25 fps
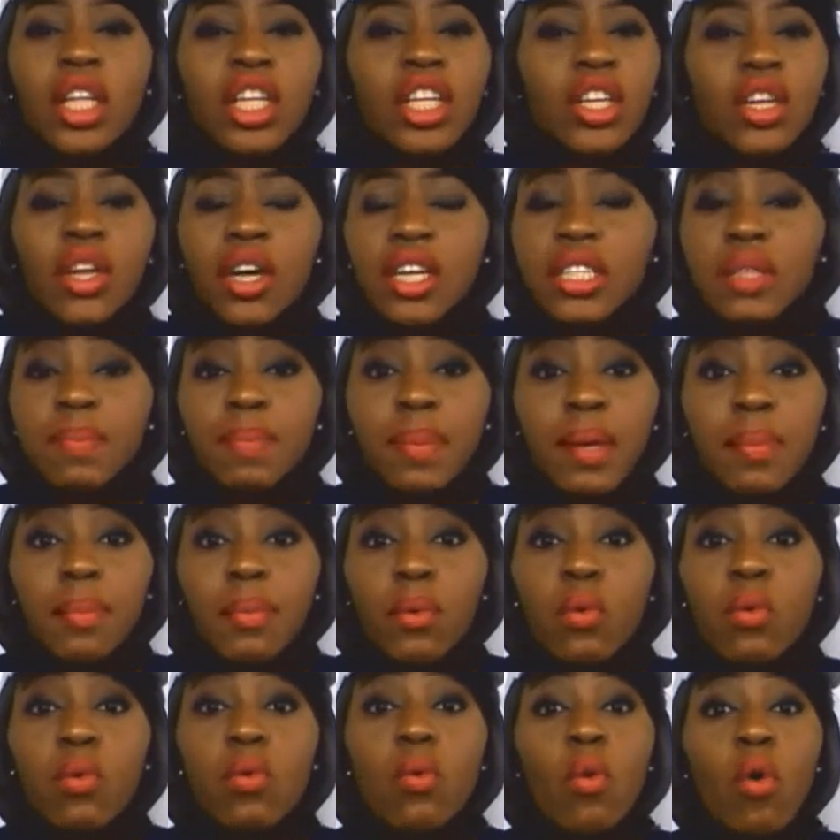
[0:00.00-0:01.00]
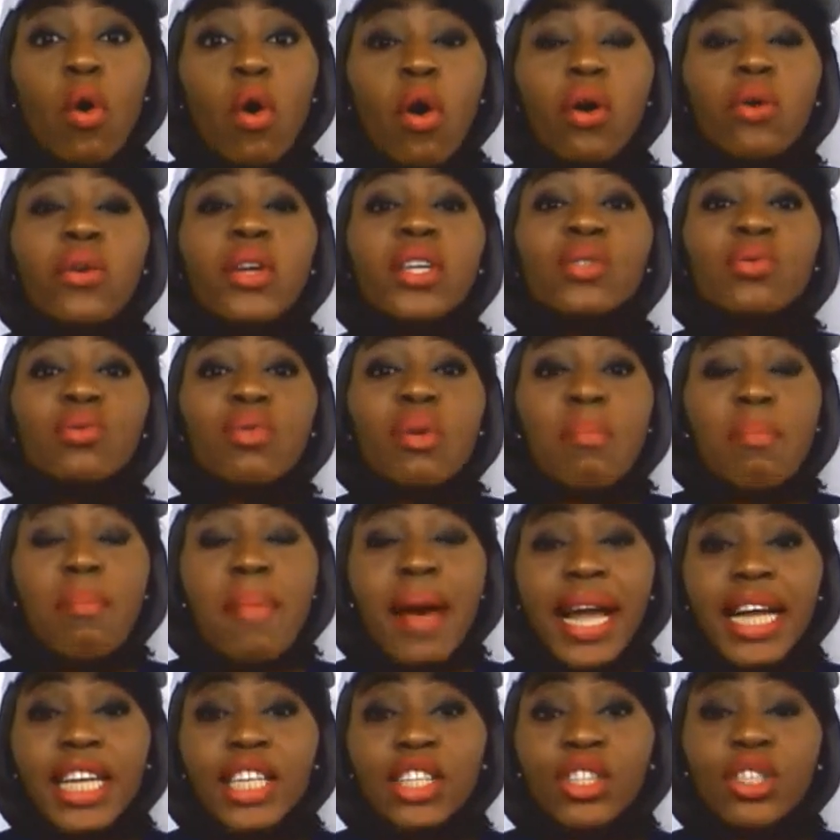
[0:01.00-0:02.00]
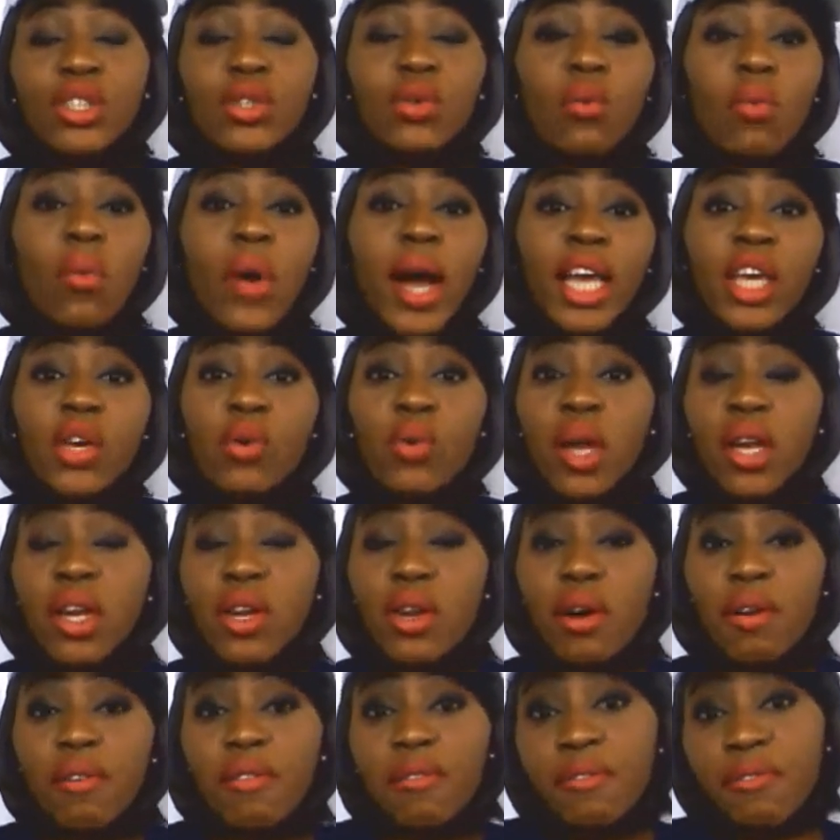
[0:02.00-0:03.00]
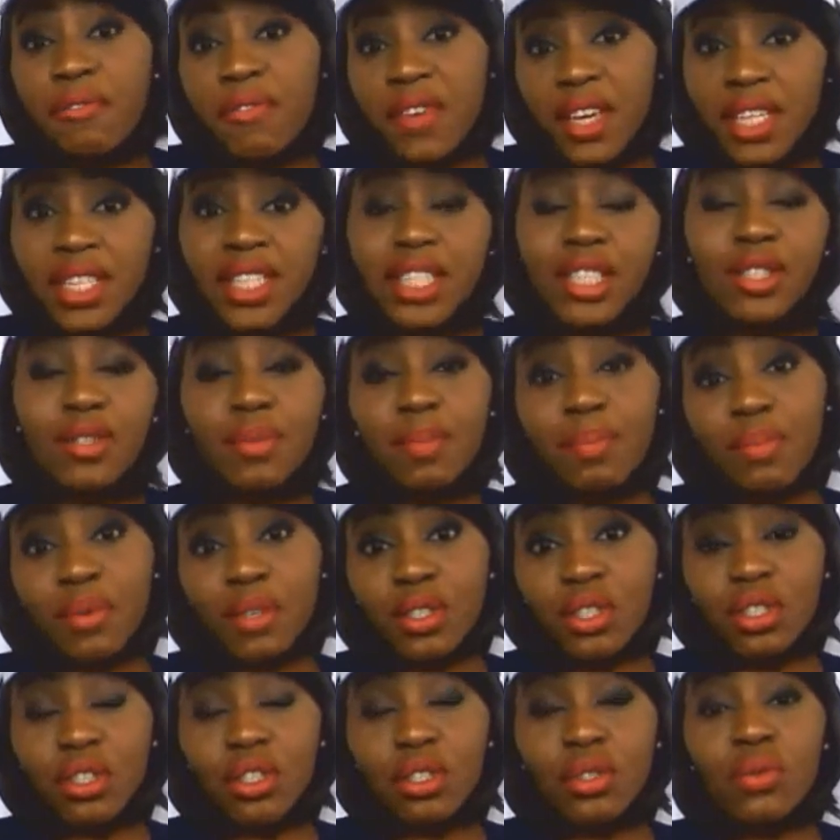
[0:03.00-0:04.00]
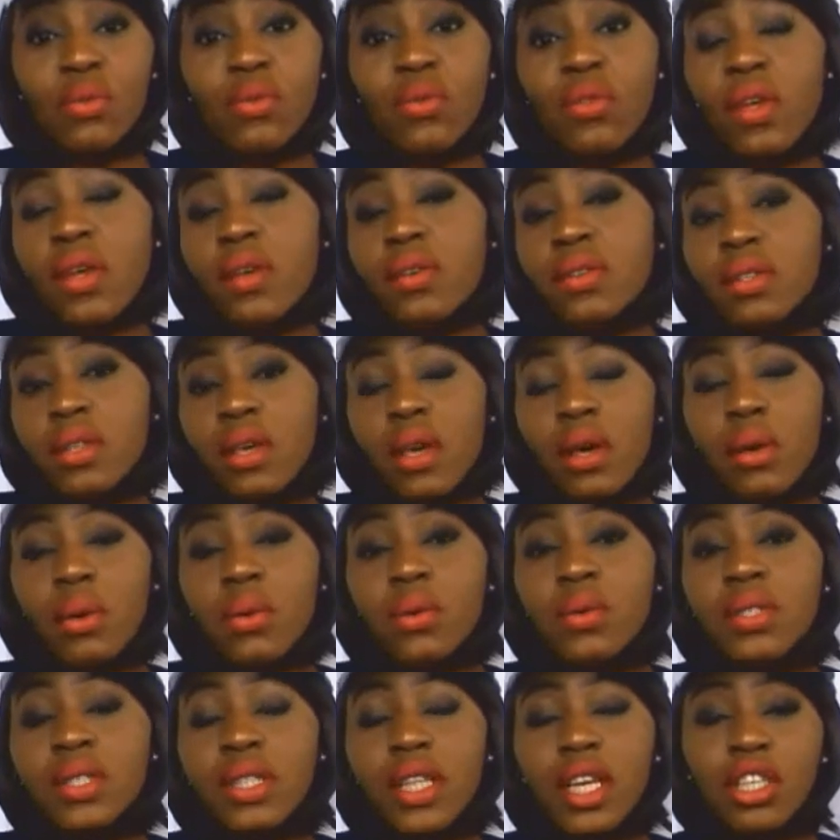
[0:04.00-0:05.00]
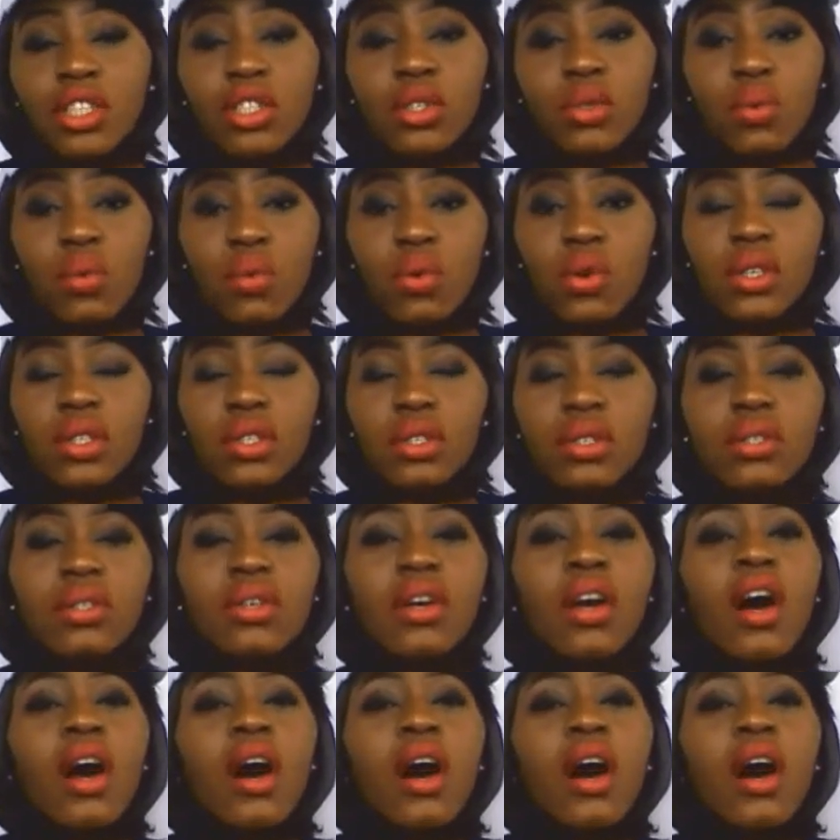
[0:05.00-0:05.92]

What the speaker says: Not people who always remind you why you are not fit to pursue those goals that you want to,